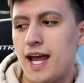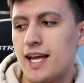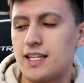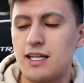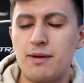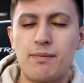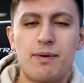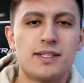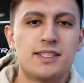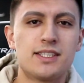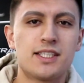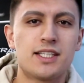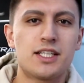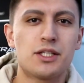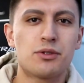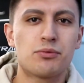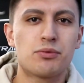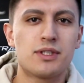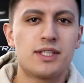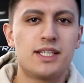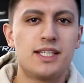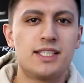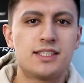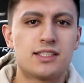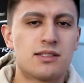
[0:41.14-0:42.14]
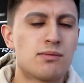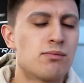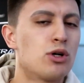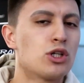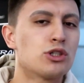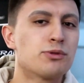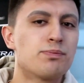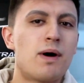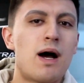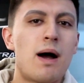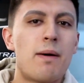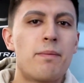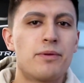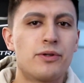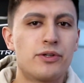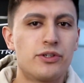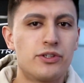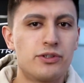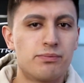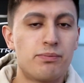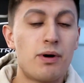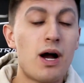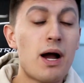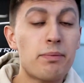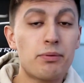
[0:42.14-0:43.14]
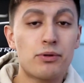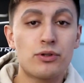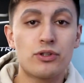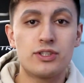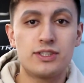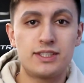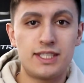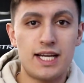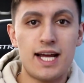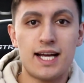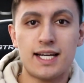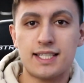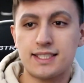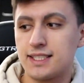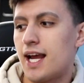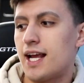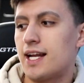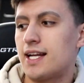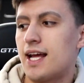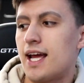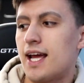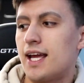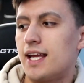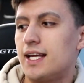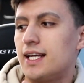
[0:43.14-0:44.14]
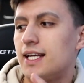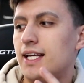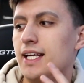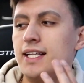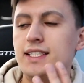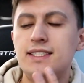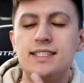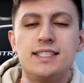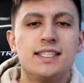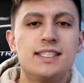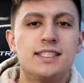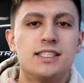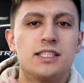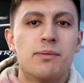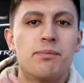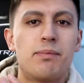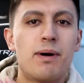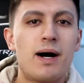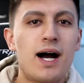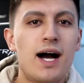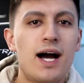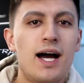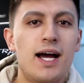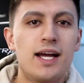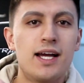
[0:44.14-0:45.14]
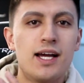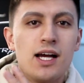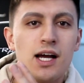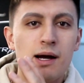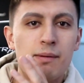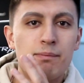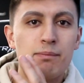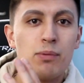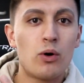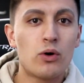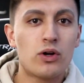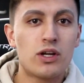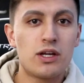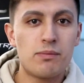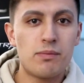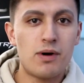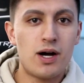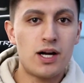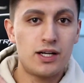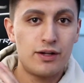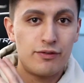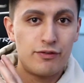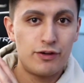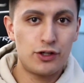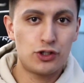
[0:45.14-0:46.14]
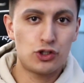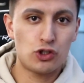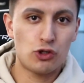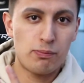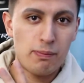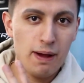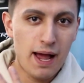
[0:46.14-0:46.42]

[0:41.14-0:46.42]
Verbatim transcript: and they basically release the most popular popular decks in a easy to buy Pokemon official